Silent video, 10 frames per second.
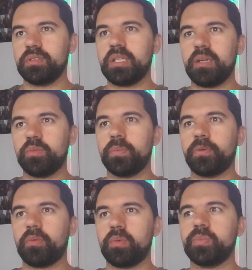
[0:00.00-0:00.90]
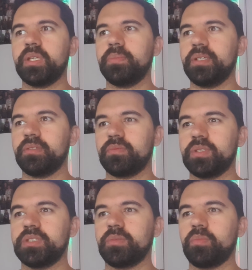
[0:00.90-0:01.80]
that would probably be the
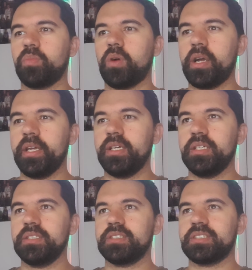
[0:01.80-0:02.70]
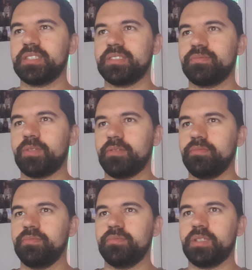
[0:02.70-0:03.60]
reason why, is just, well,
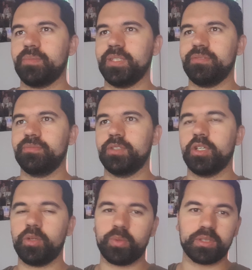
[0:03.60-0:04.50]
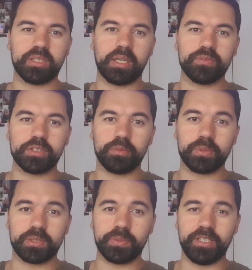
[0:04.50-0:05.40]
I mean, who wouldn't love super
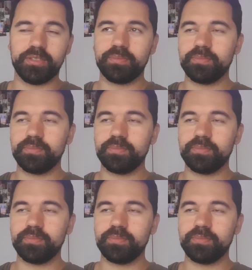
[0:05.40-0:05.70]
speed?